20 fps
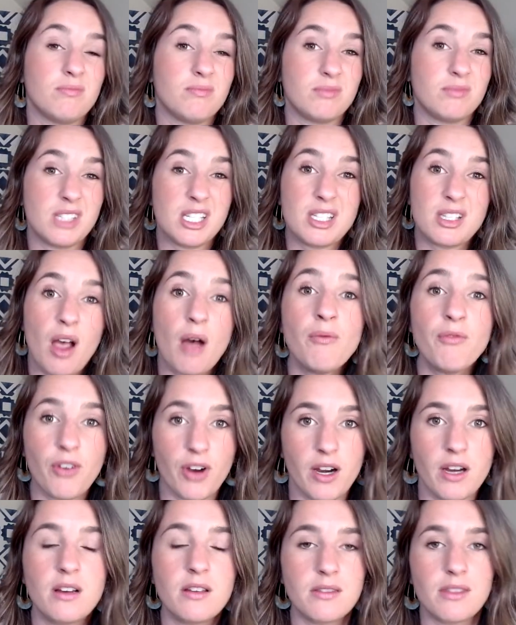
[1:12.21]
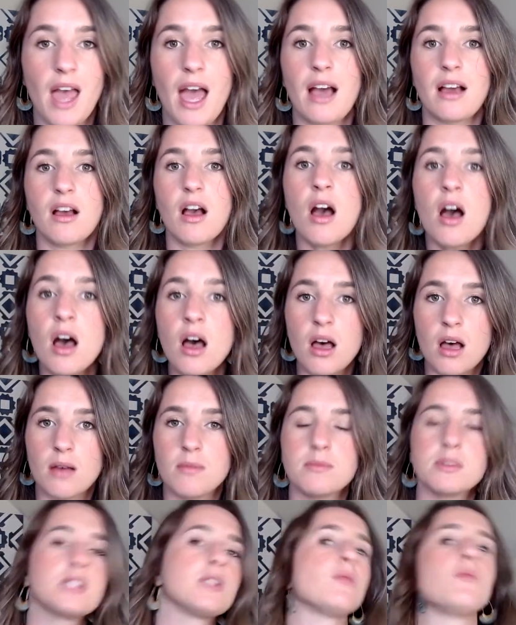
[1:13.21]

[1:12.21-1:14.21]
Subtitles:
discomfort that comes